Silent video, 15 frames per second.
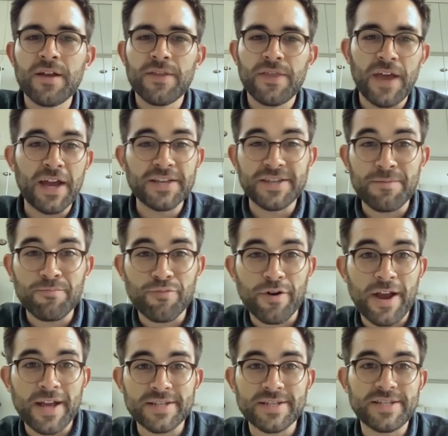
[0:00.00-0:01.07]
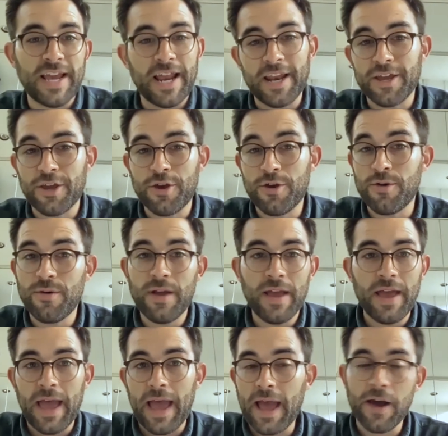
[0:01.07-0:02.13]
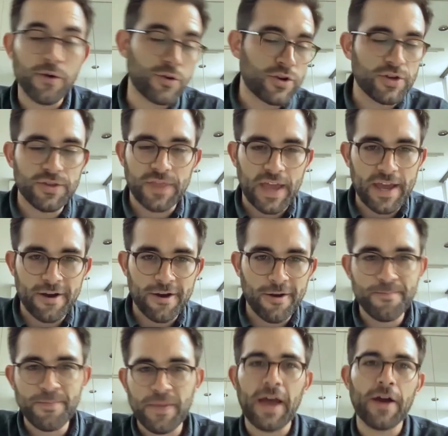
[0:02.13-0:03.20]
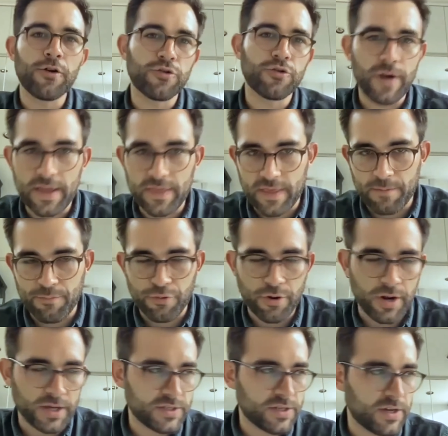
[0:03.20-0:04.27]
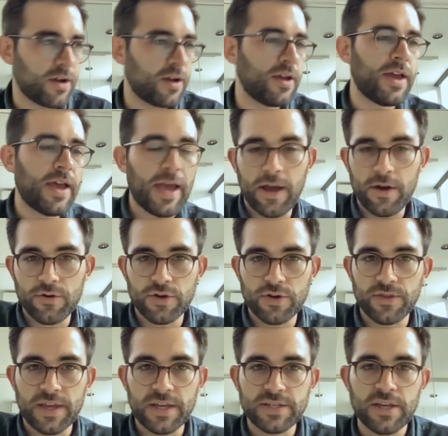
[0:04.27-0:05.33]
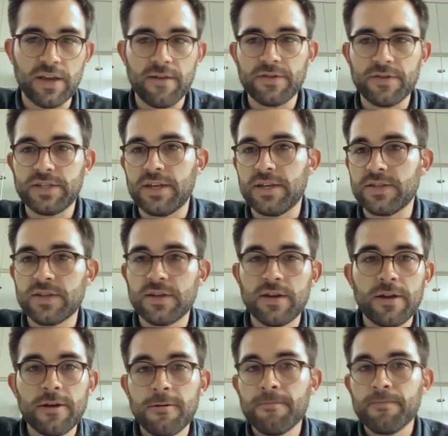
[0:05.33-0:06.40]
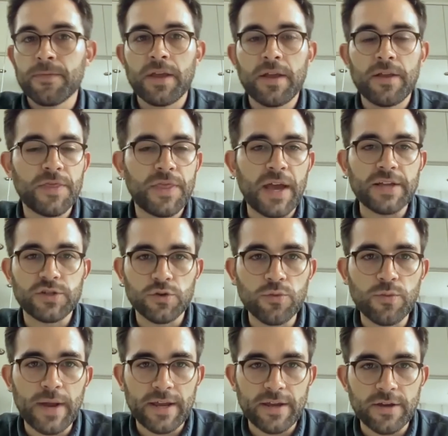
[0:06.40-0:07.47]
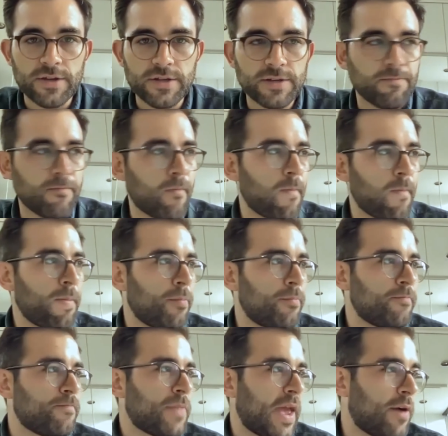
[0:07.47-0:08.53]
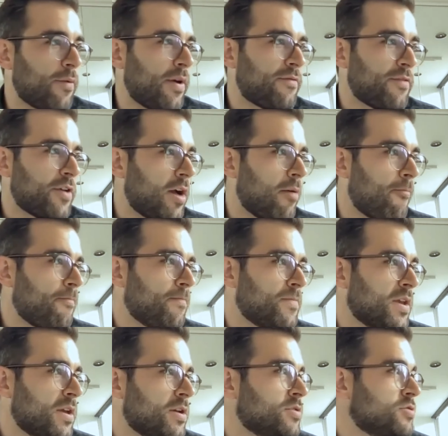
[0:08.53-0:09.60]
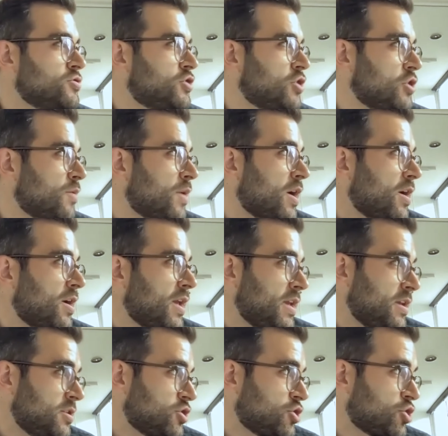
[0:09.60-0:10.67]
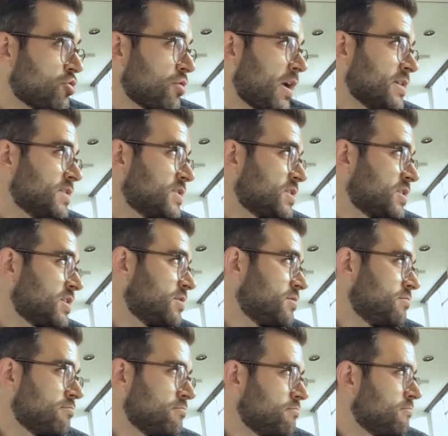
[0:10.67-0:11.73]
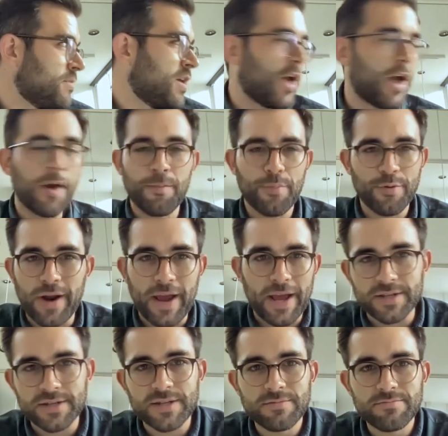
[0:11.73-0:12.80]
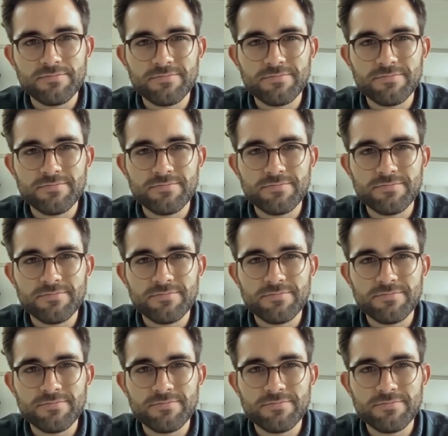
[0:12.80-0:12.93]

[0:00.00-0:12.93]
That is a brand telling you how good they are, how great their products are, how good their service is. That's all well and good. However, do I trust a brand?